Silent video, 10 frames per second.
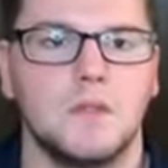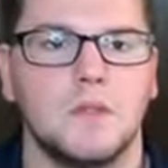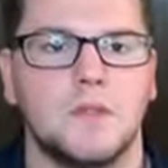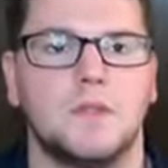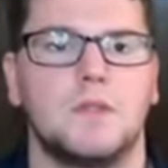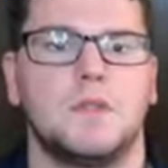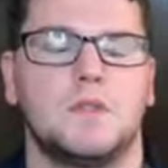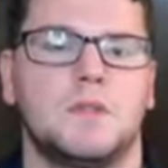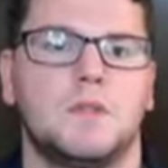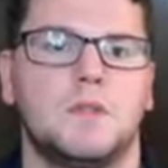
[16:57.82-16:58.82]

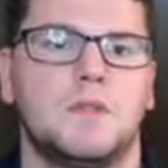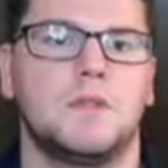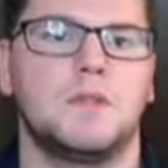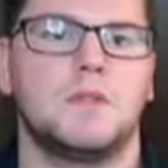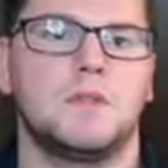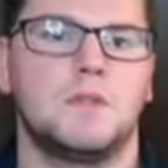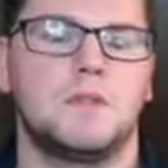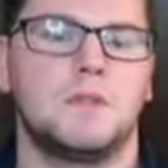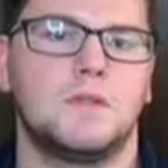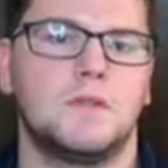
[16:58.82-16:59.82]

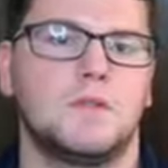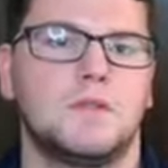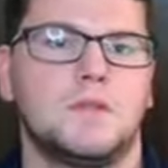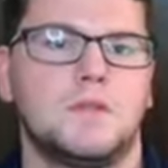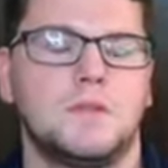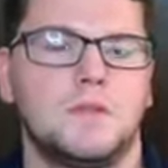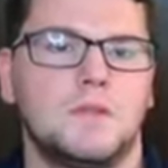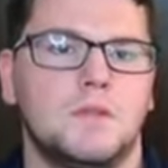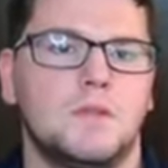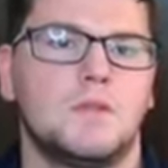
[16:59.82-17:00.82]

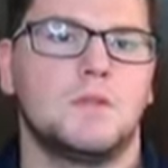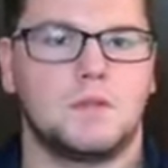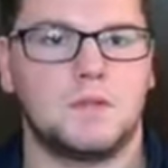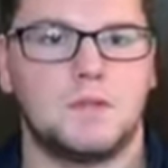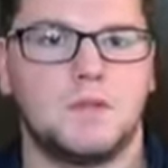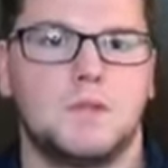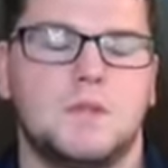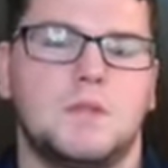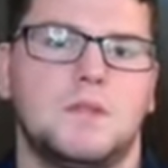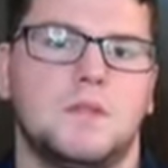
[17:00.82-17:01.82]

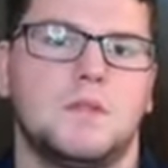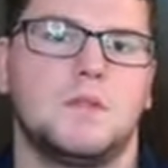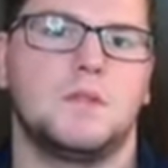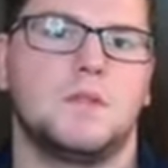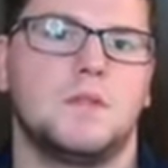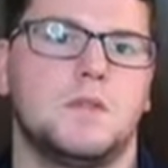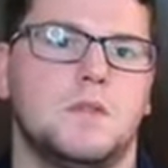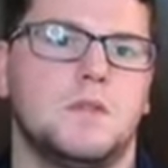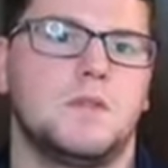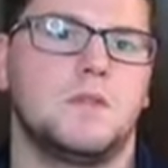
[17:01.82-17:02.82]

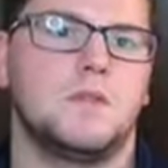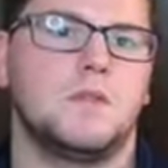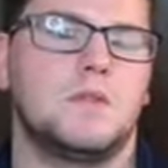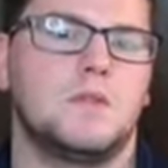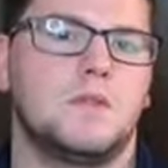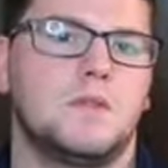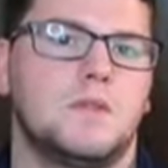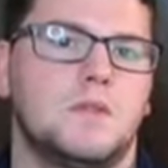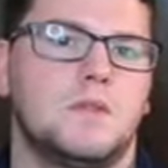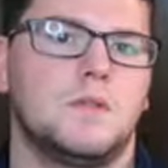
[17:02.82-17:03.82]

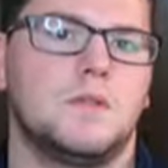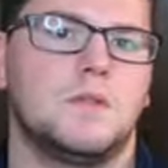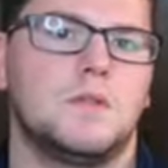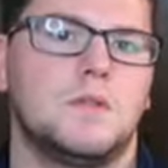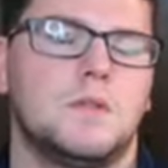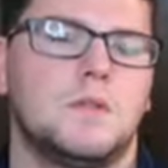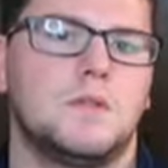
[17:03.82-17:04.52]
(not speaking)